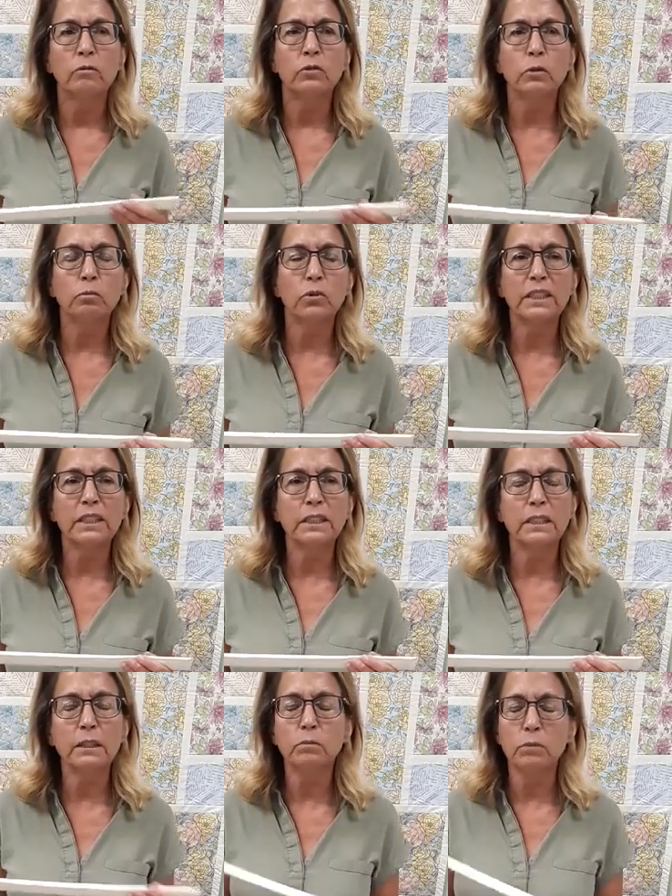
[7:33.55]
To press the
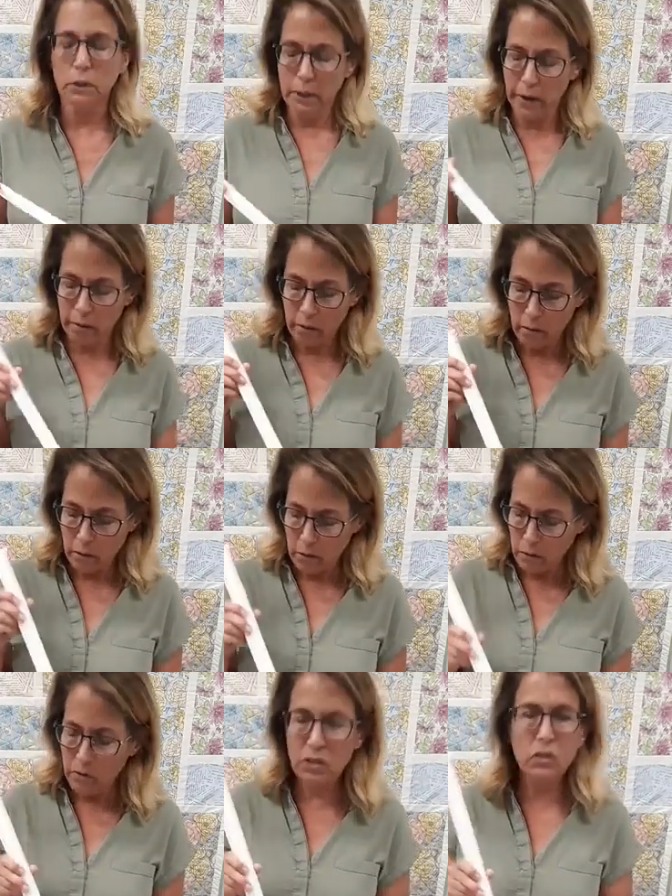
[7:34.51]
seams. Yeah.
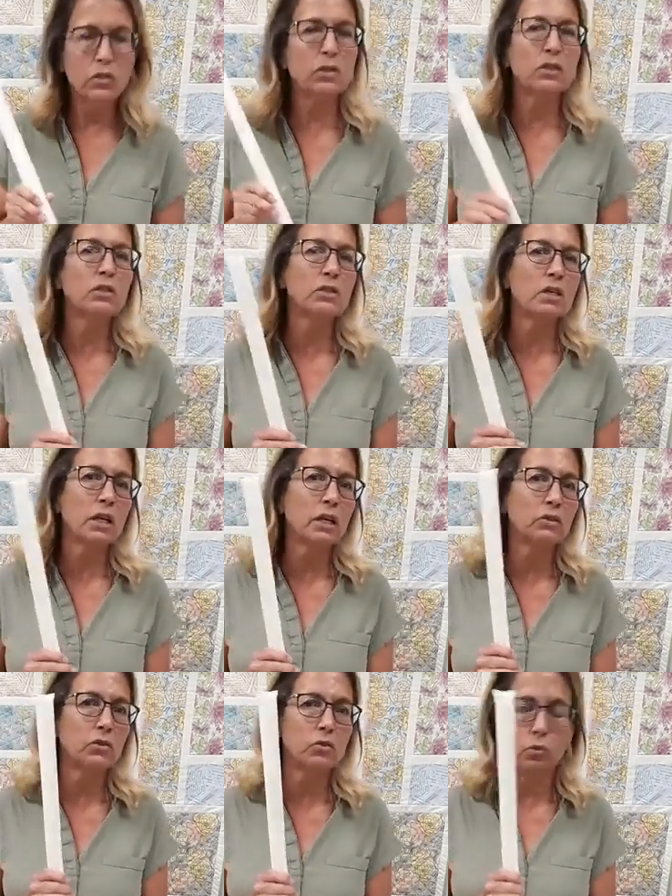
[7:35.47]
This is a
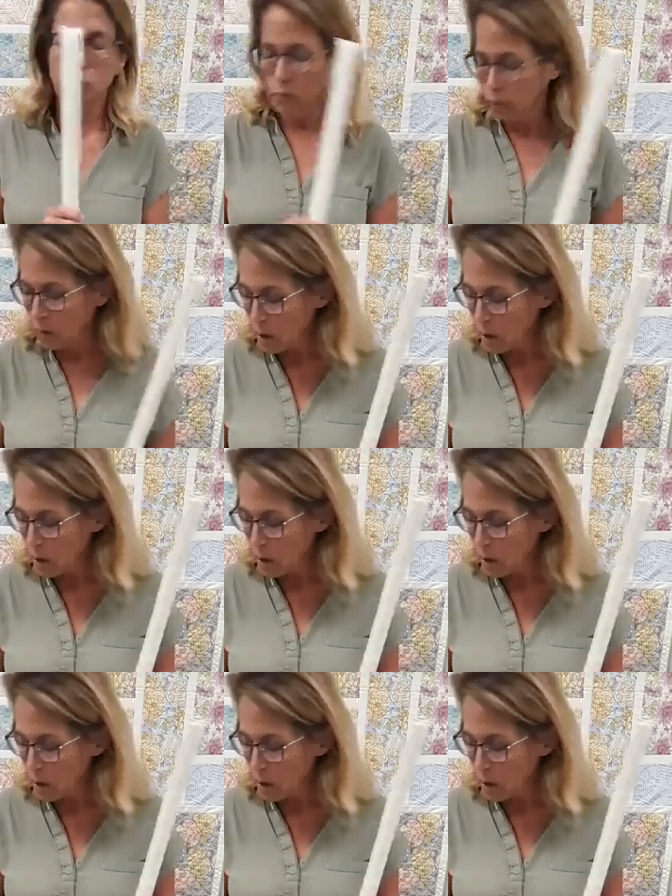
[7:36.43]
handy tool.